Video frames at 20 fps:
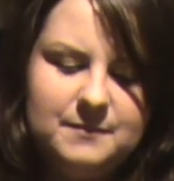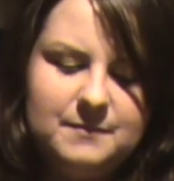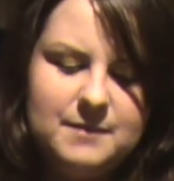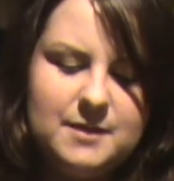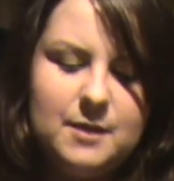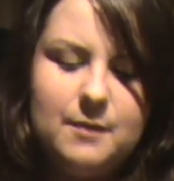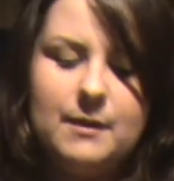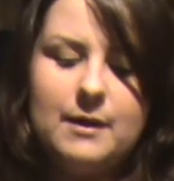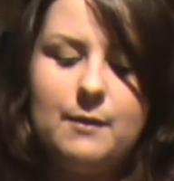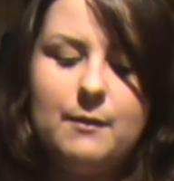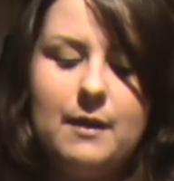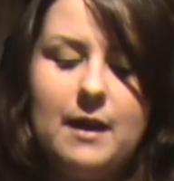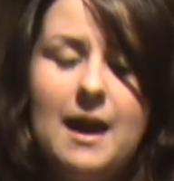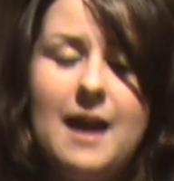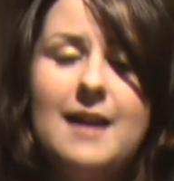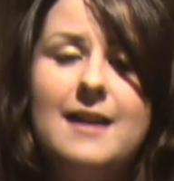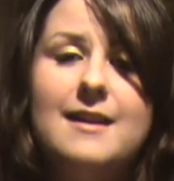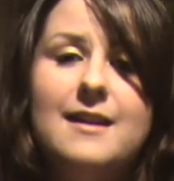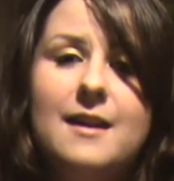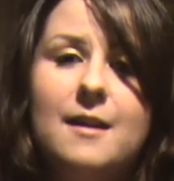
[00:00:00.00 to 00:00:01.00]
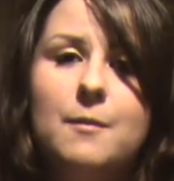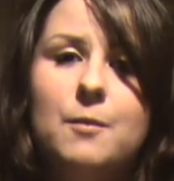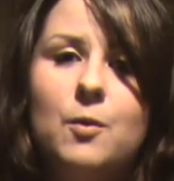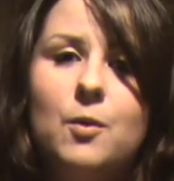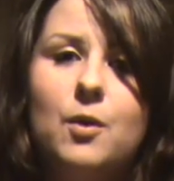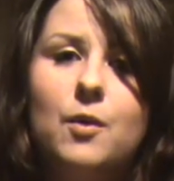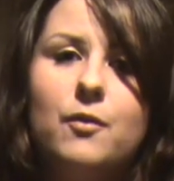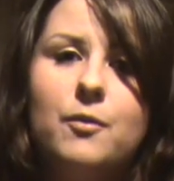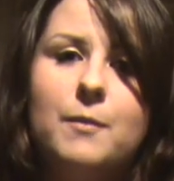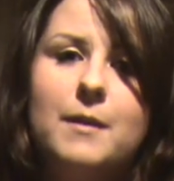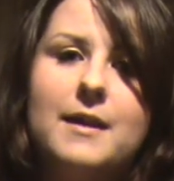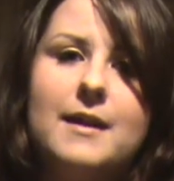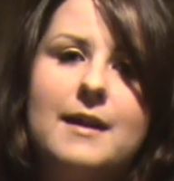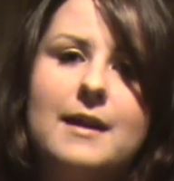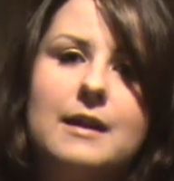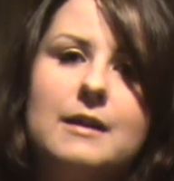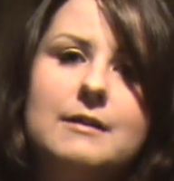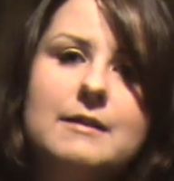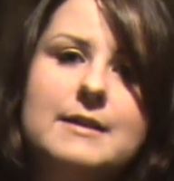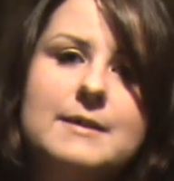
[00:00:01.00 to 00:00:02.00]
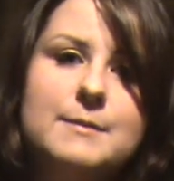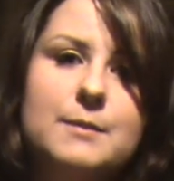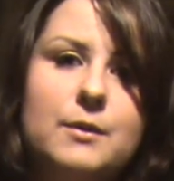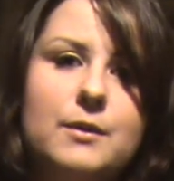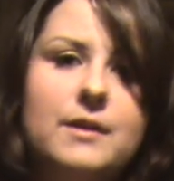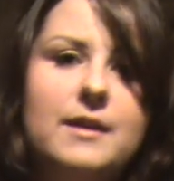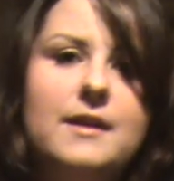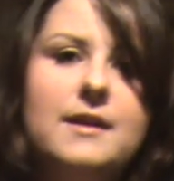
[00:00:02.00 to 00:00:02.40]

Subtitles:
So anyway, I ended up going over my calories both